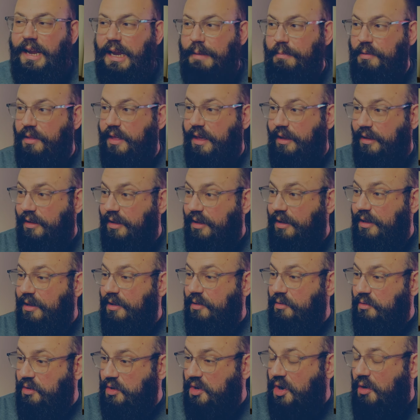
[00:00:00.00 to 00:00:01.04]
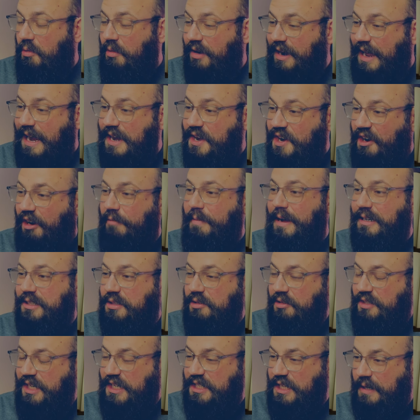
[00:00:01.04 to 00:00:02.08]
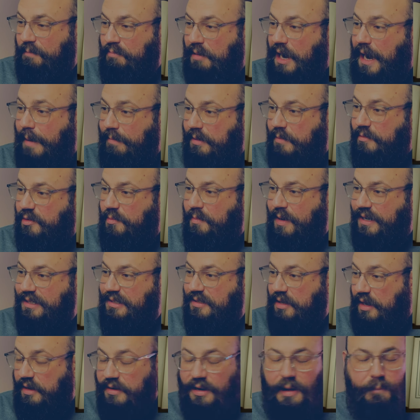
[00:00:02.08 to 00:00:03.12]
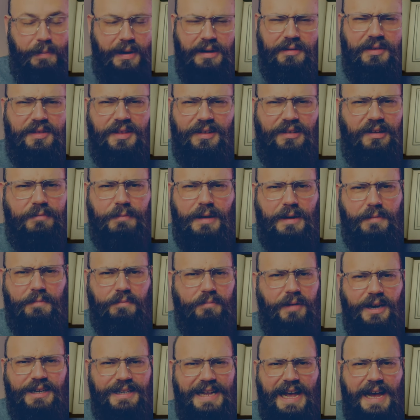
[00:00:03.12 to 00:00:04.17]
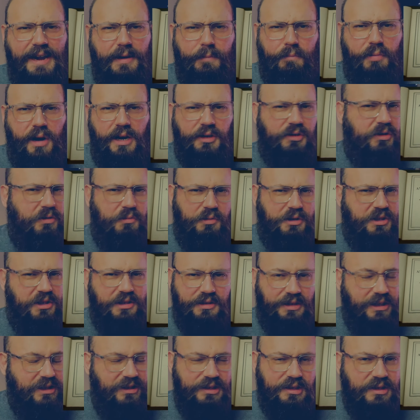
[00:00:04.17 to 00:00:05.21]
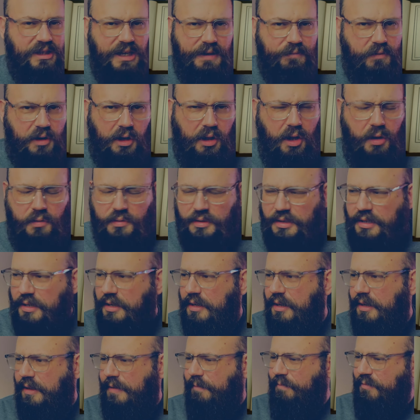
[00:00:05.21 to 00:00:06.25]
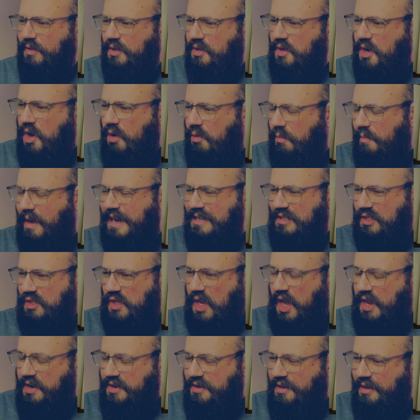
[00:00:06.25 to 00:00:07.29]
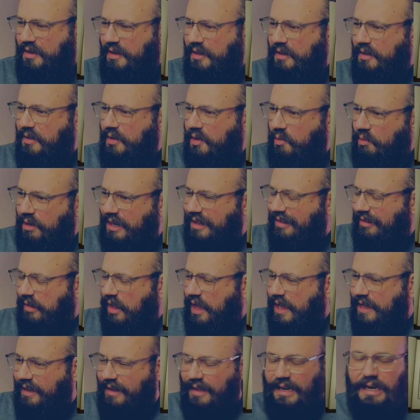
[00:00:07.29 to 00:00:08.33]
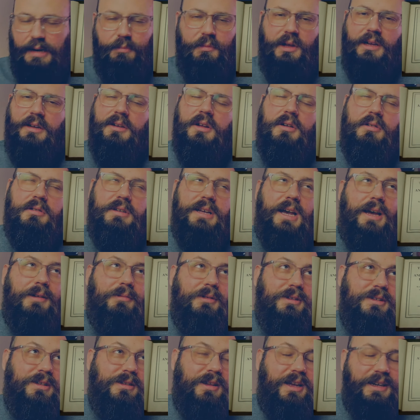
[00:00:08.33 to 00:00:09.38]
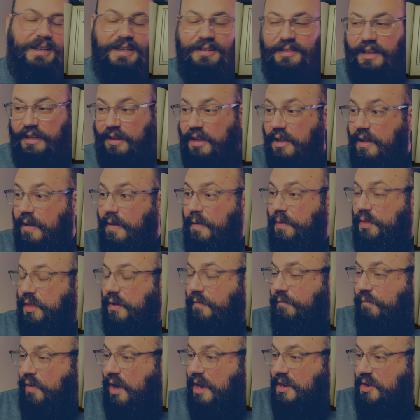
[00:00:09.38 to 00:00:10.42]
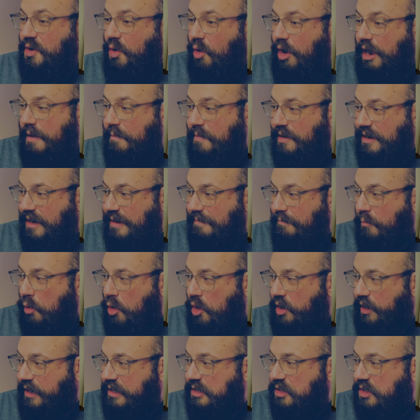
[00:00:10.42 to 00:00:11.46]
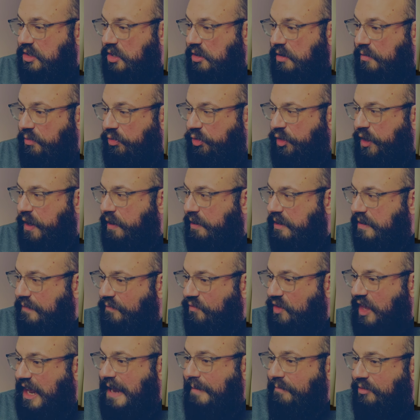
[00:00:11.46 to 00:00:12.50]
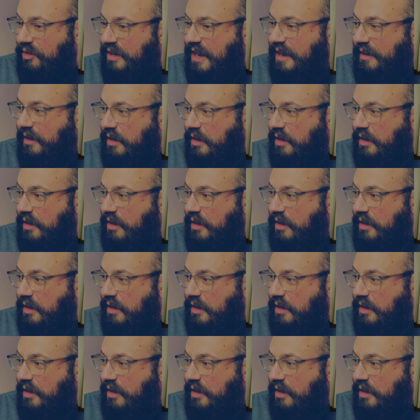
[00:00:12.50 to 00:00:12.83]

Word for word: he'd be like, you know what I know about strategic problems, my son? Apparently this is my, my dad impression, which this isn't even close. You know, my son, what it's like. And I'm like, no, Dad, what's it like? He's like, the von Neumann and Morgenstern theory of games and